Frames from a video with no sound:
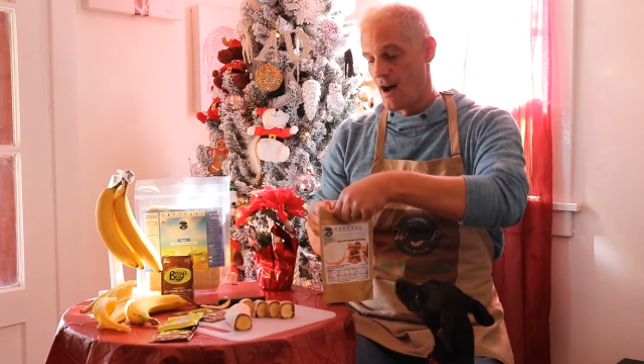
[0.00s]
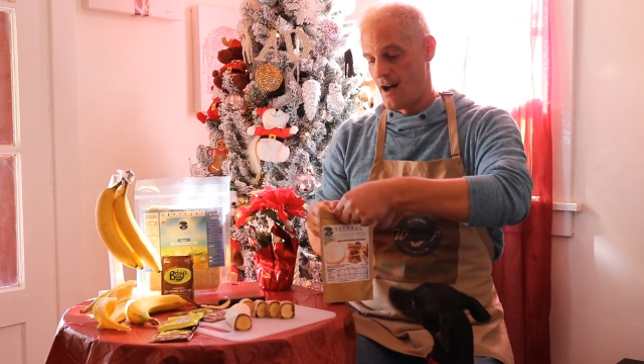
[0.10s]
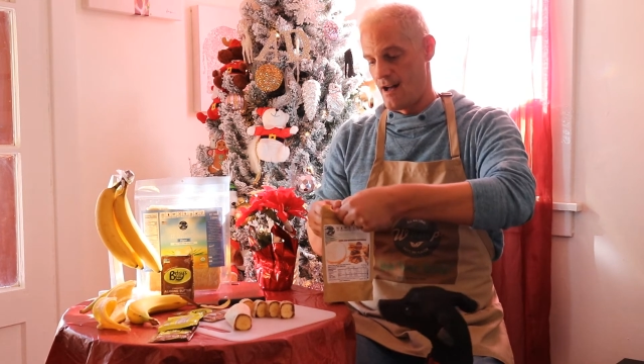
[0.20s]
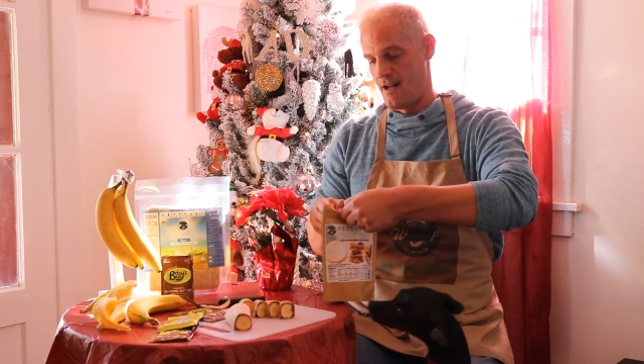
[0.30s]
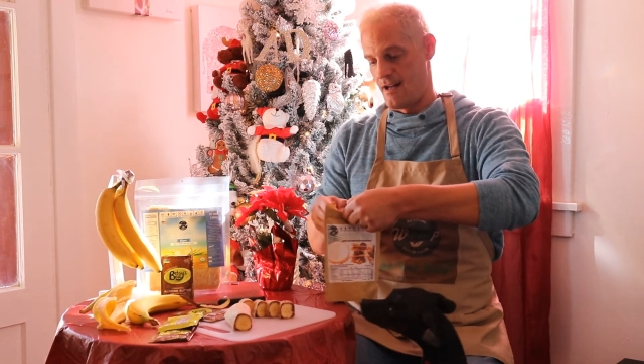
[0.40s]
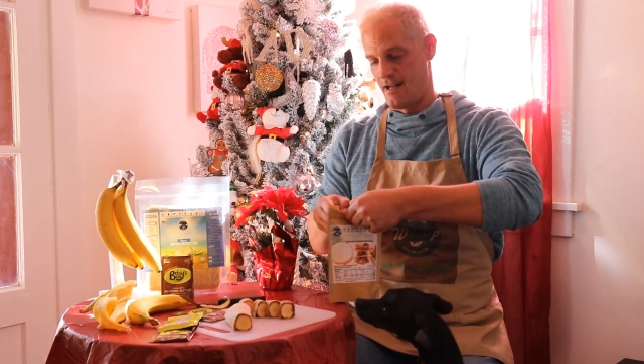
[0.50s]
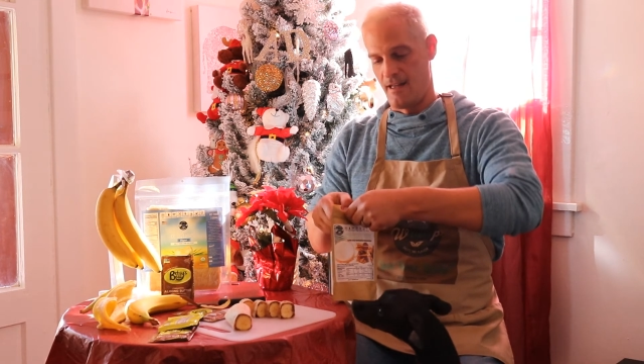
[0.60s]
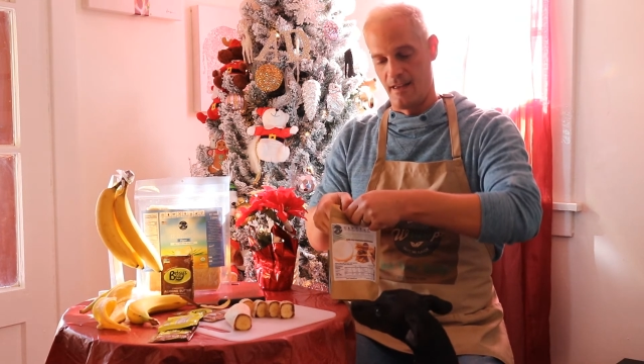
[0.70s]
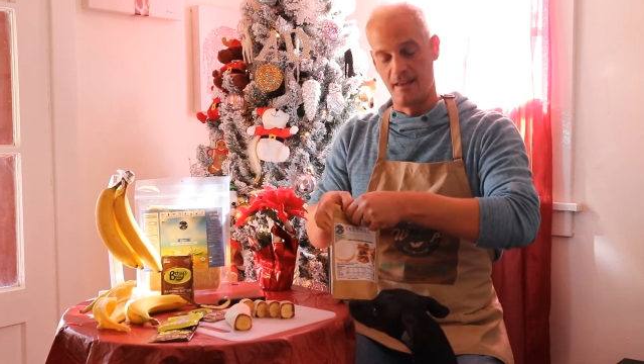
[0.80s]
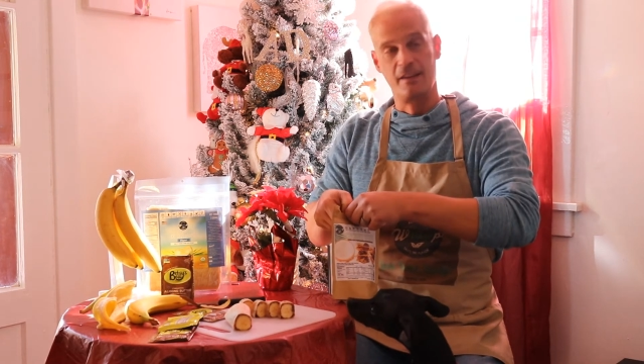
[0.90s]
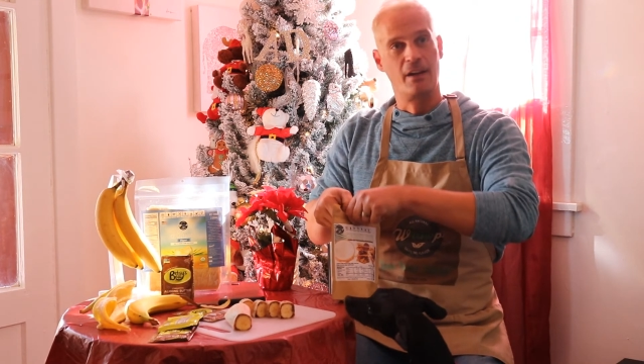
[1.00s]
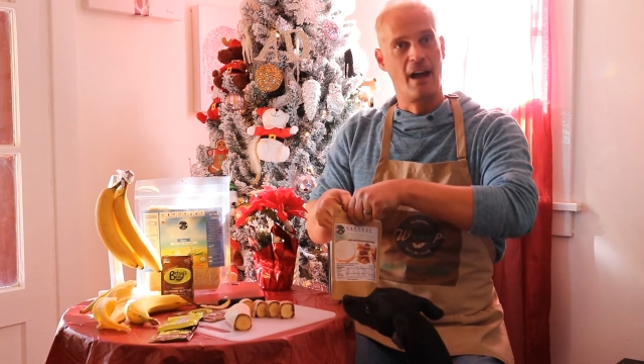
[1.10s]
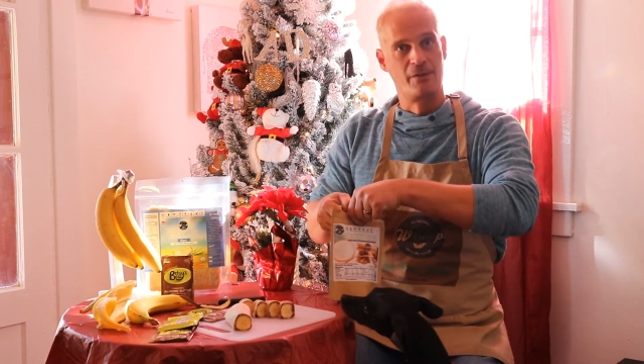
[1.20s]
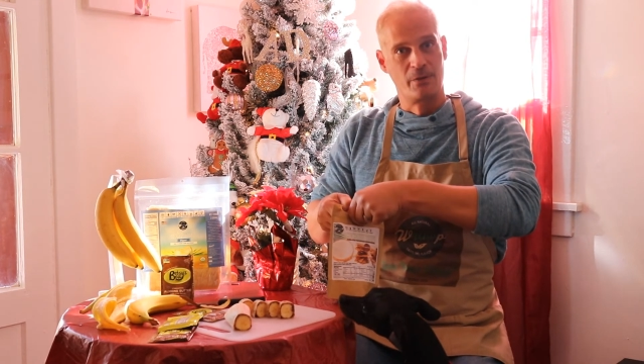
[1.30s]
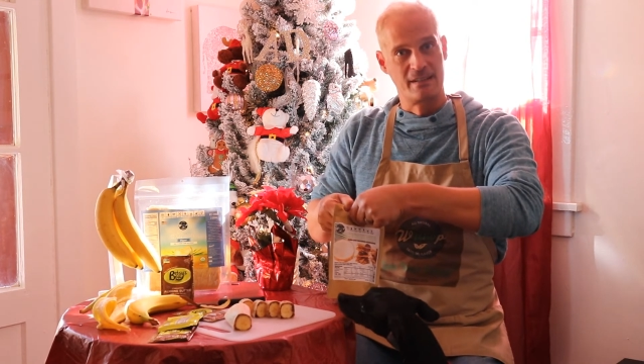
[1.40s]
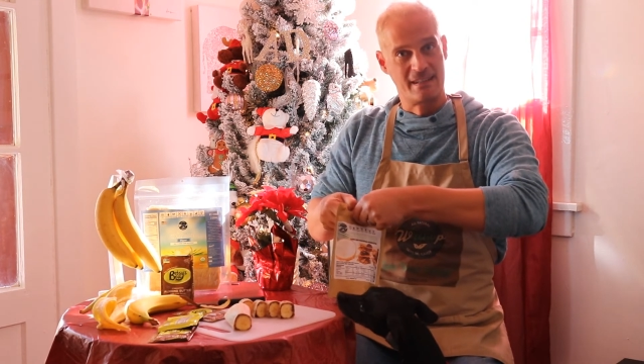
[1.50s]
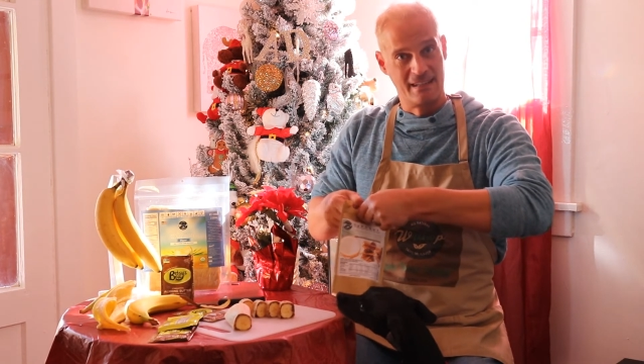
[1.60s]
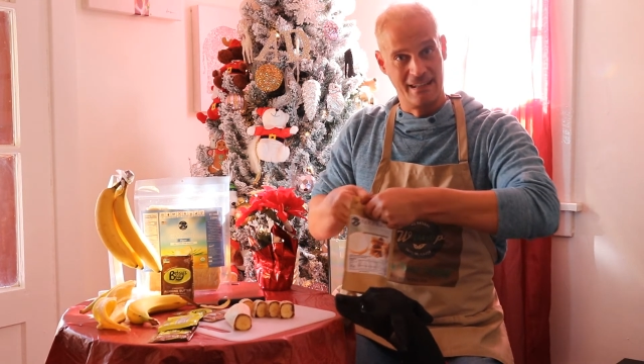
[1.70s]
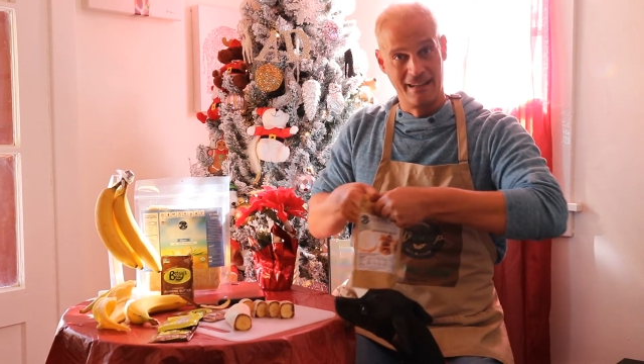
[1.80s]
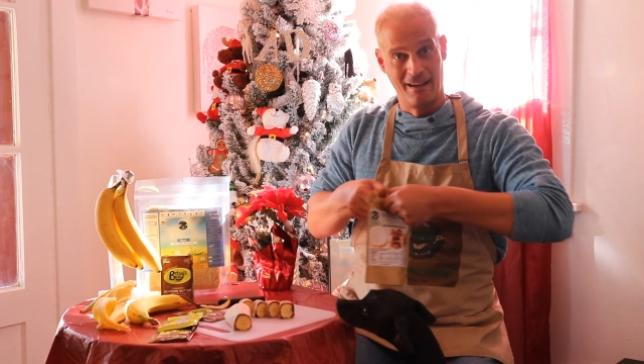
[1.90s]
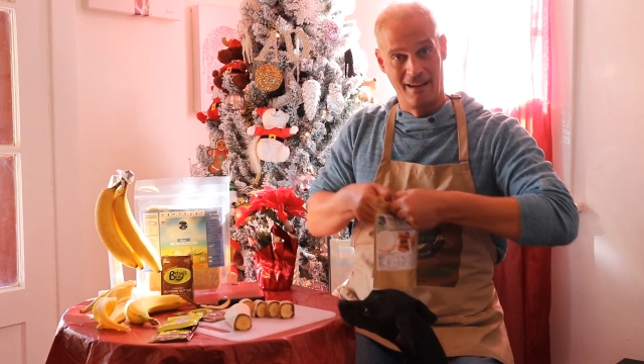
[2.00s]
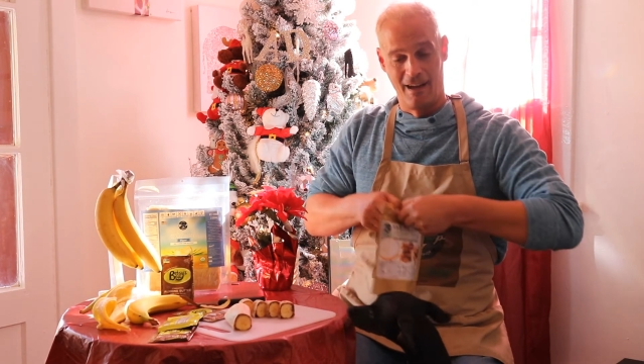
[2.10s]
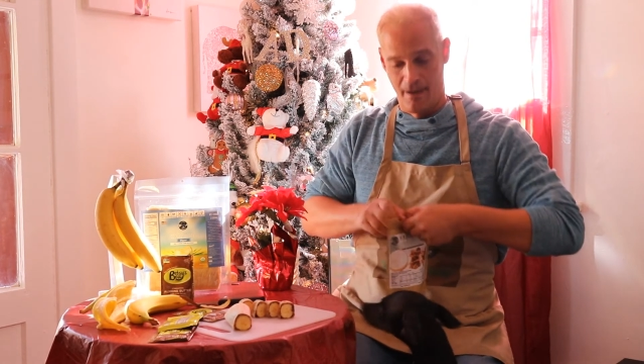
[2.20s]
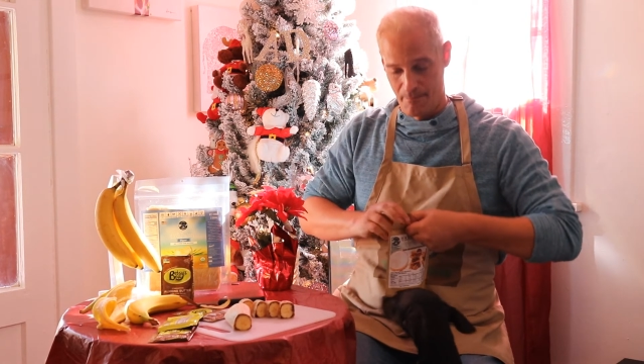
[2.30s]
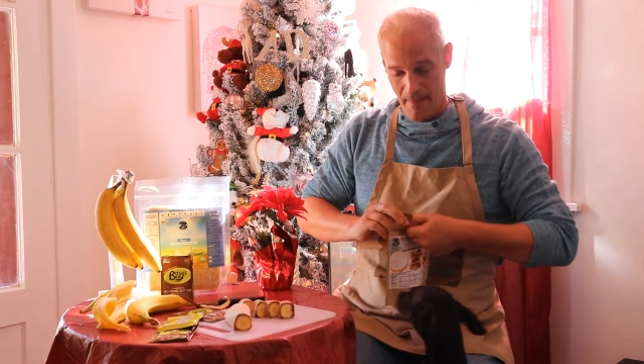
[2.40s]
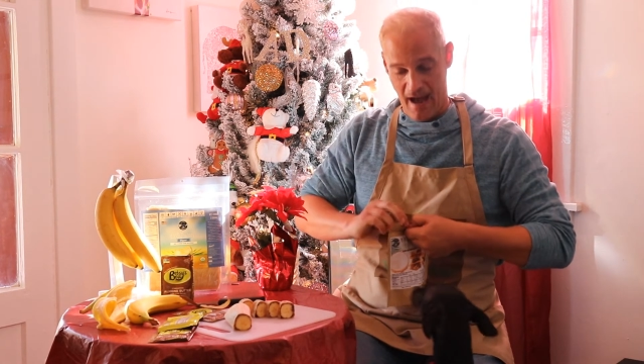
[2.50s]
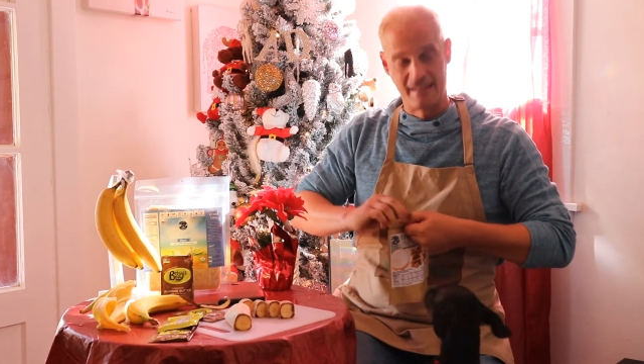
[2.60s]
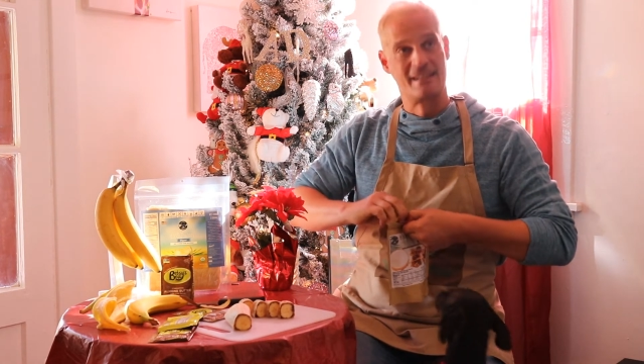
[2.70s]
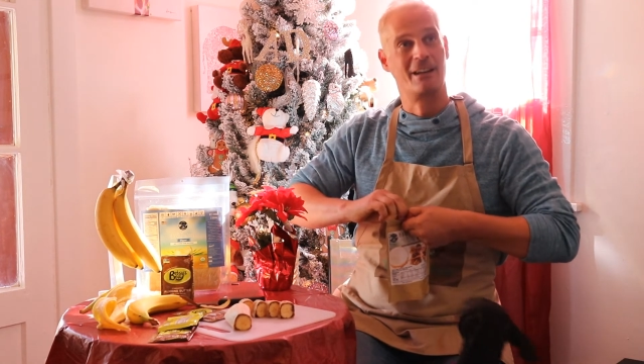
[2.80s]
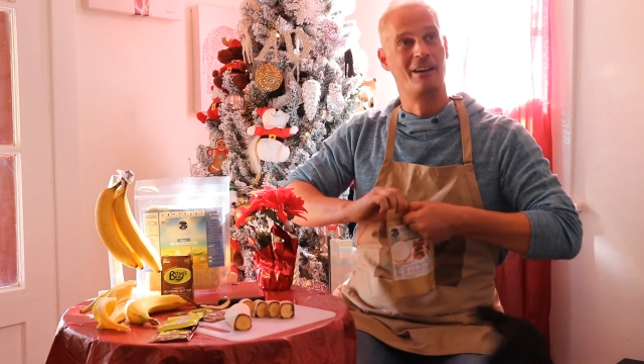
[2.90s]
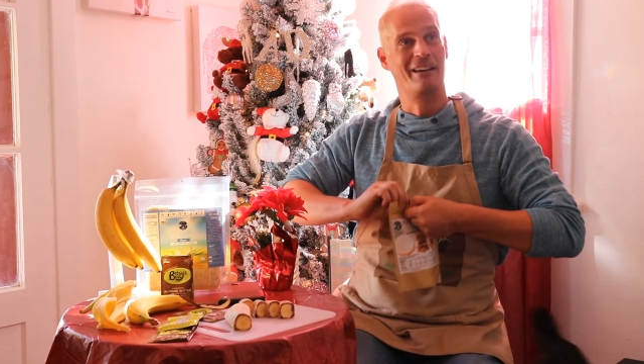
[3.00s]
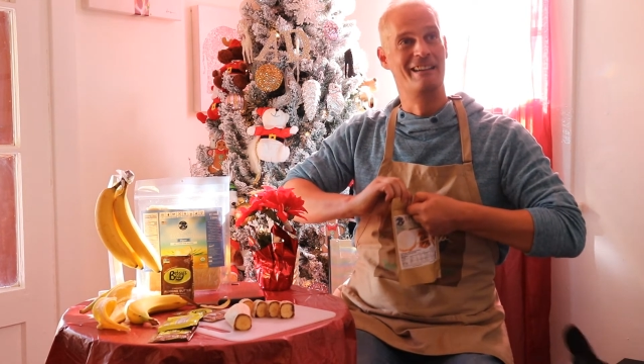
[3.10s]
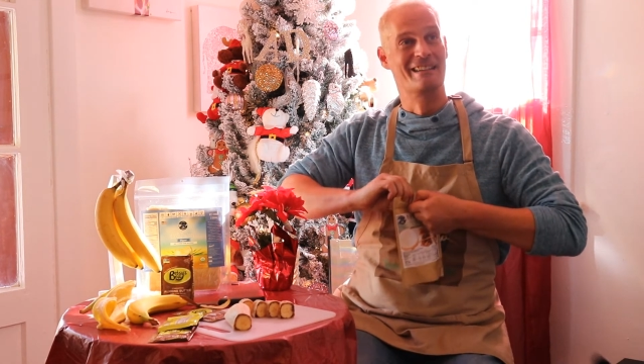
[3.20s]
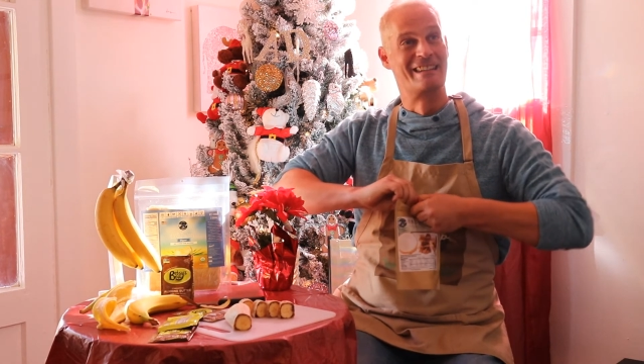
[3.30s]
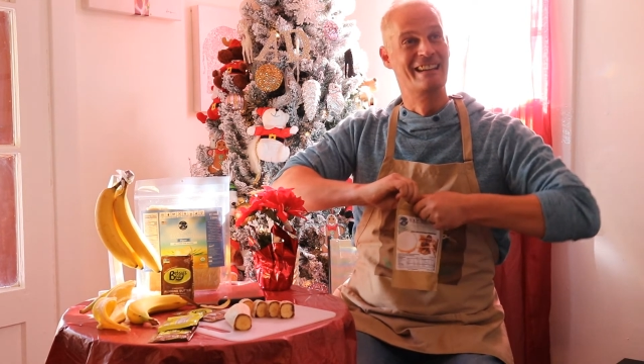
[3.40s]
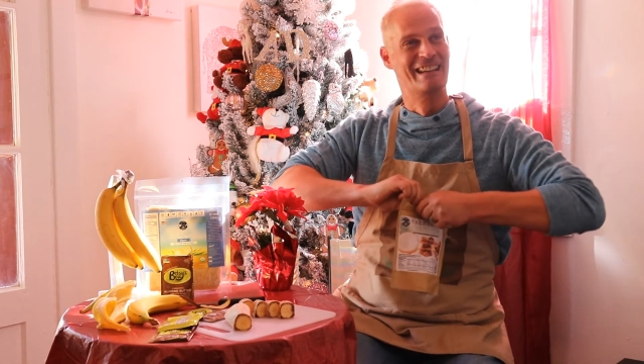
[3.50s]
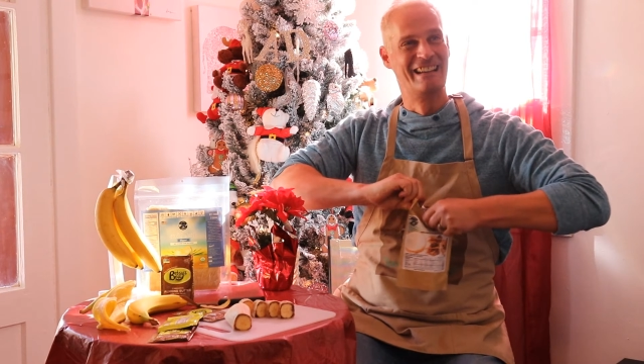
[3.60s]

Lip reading: As you can see, Max here is,